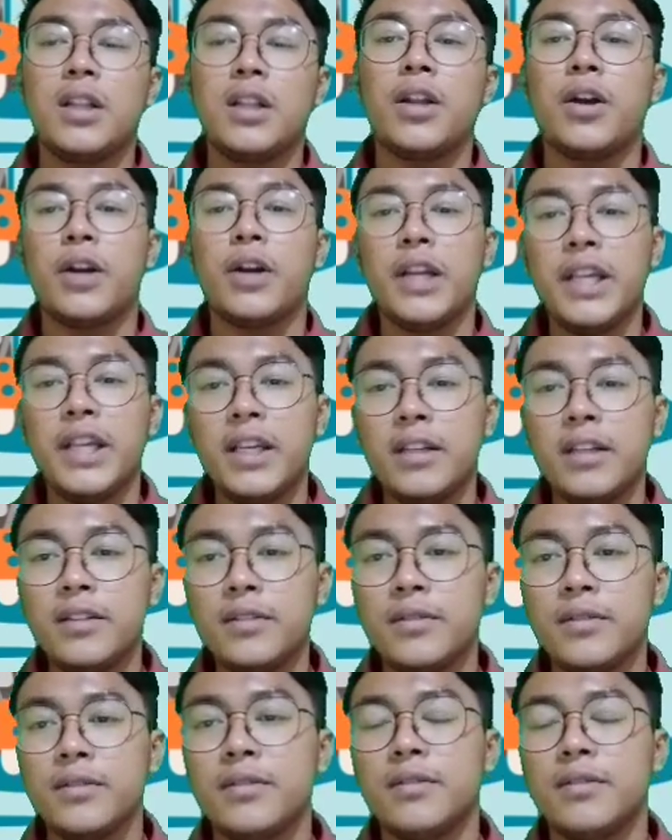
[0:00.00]
learning,
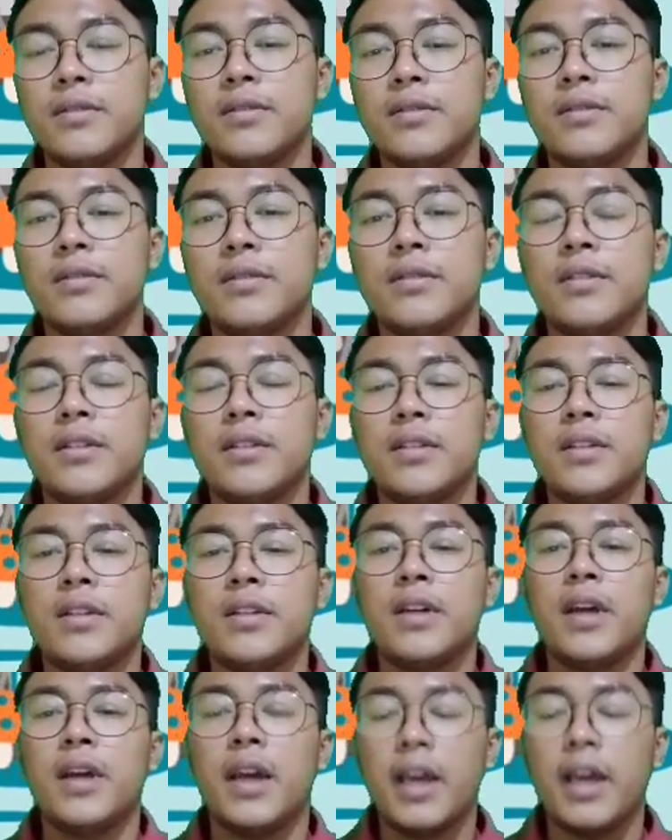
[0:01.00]

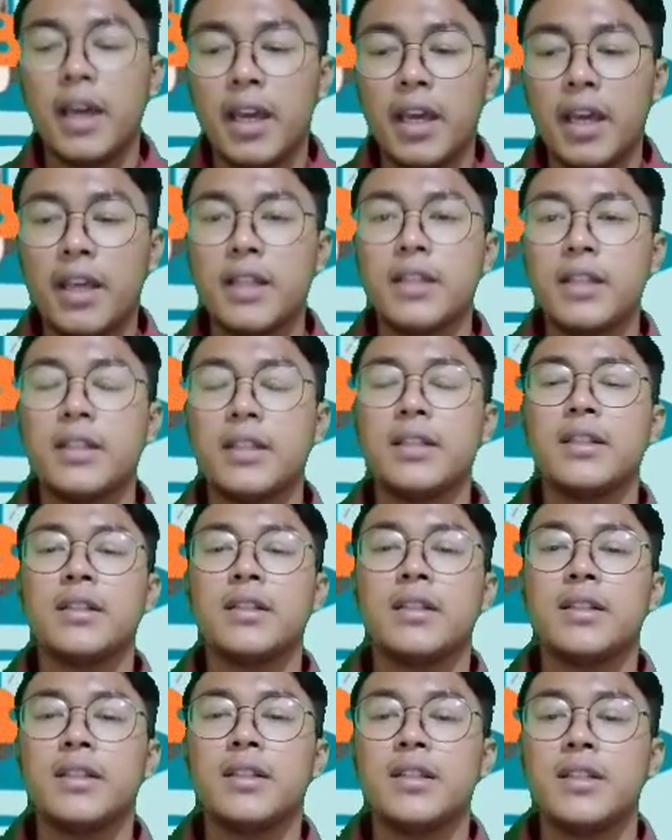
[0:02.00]
and
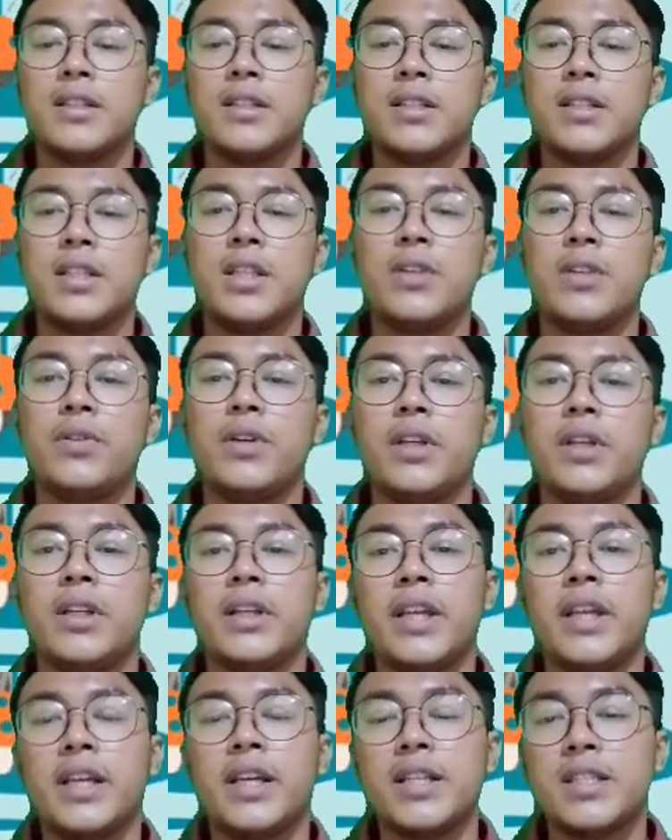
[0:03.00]
see you in
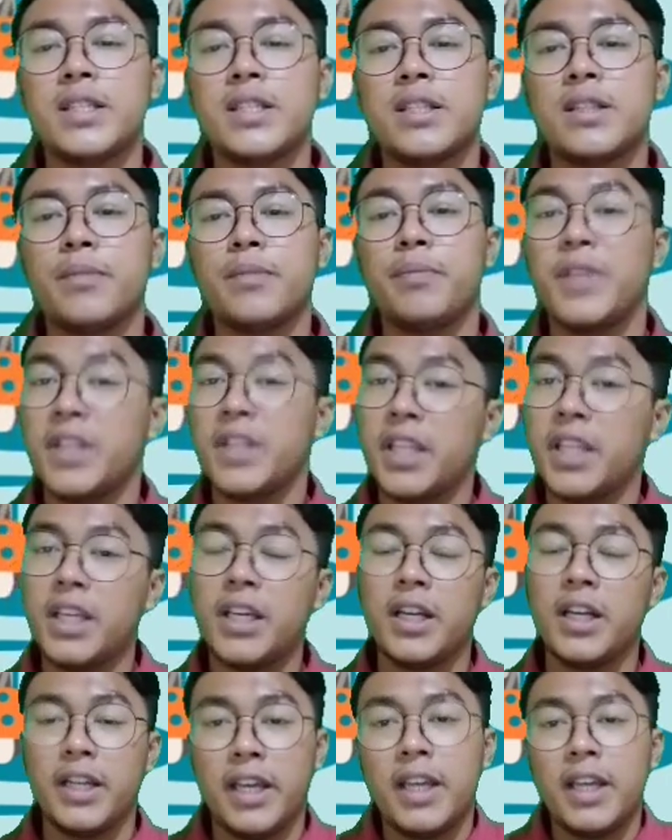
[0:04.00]
the next
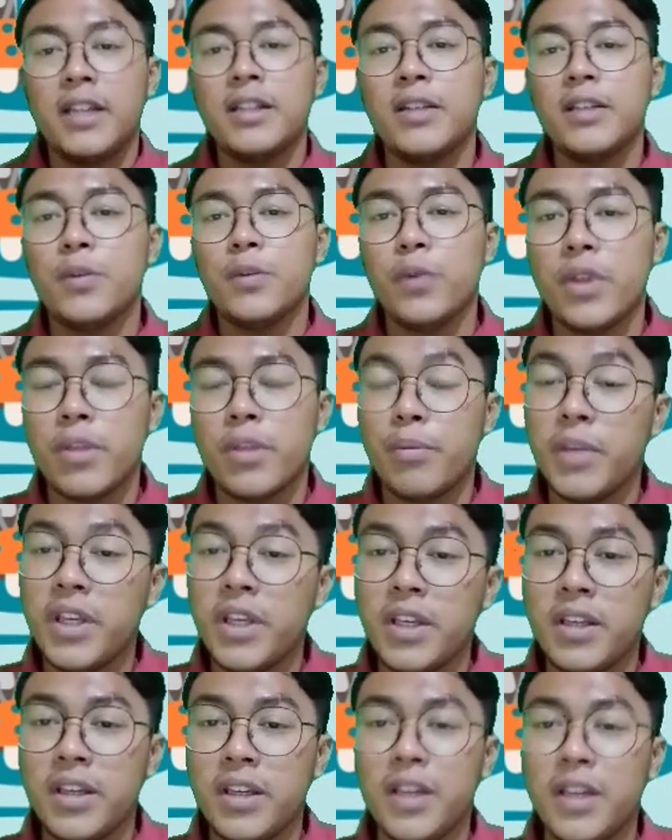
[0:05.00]
meeting again with
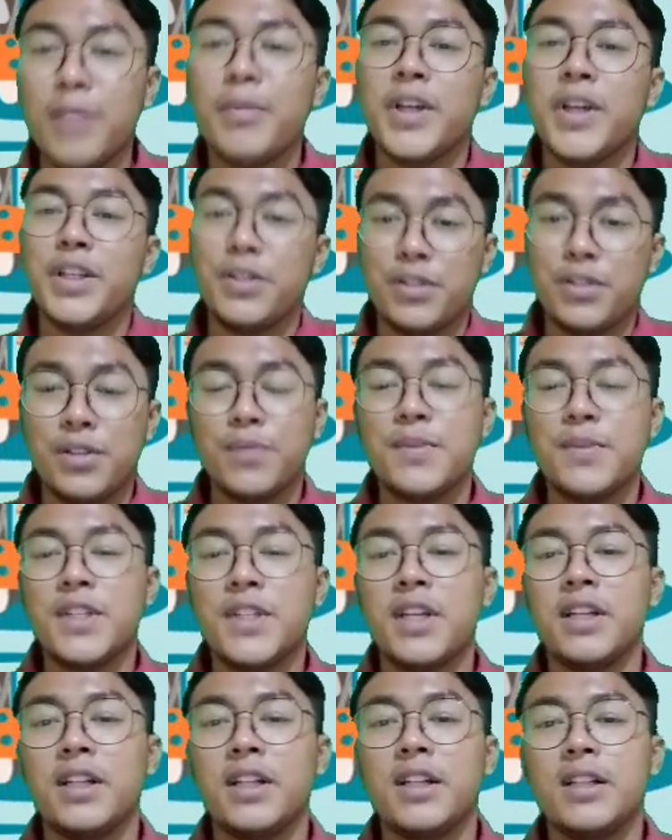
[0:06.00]
me in my YouTube
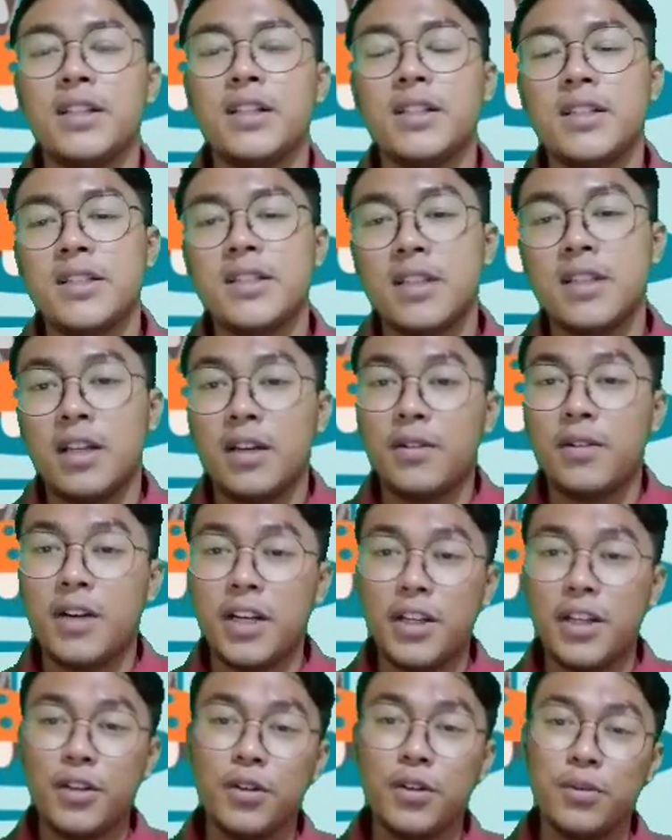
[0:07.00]
channel.
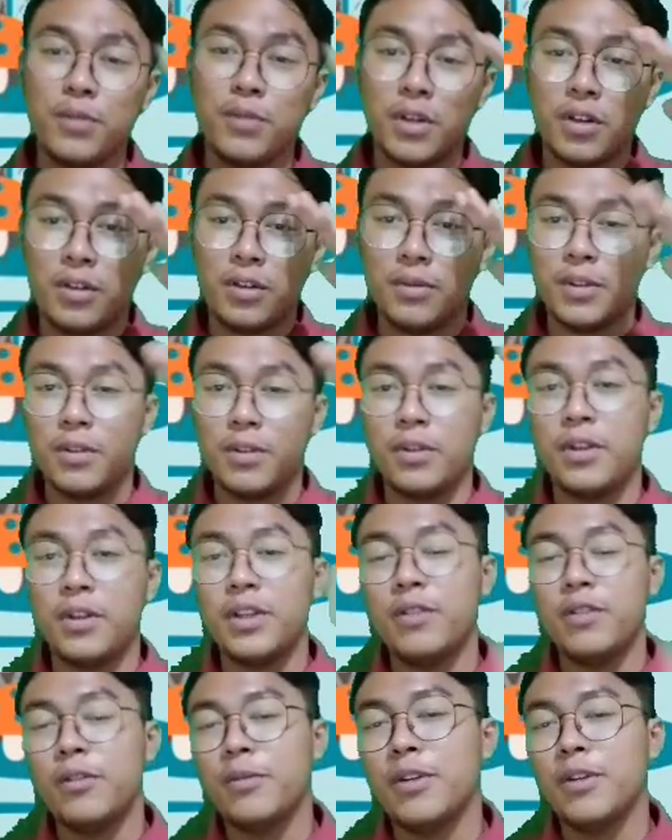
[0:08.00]
Assalamualaikum
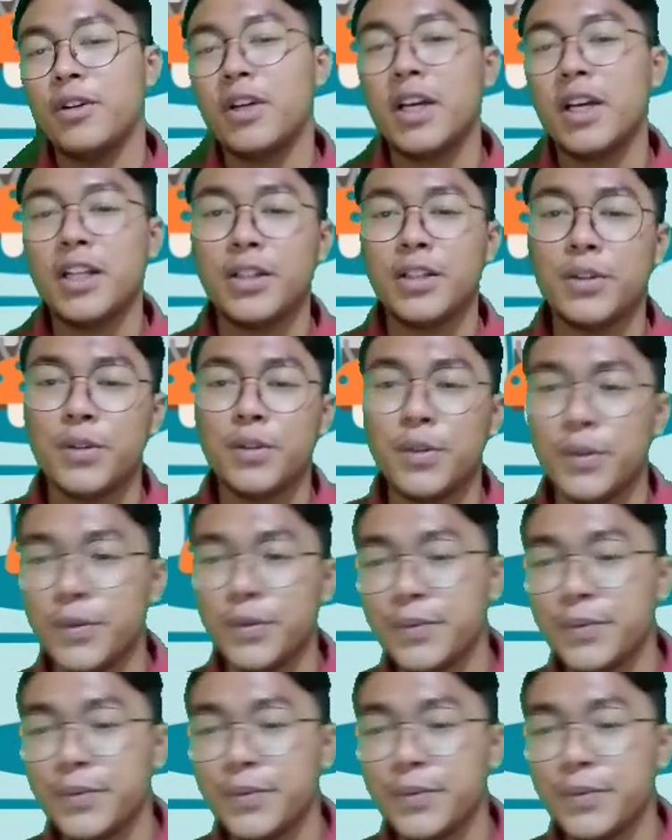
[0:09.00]
warahmatullahi wabarakatuh.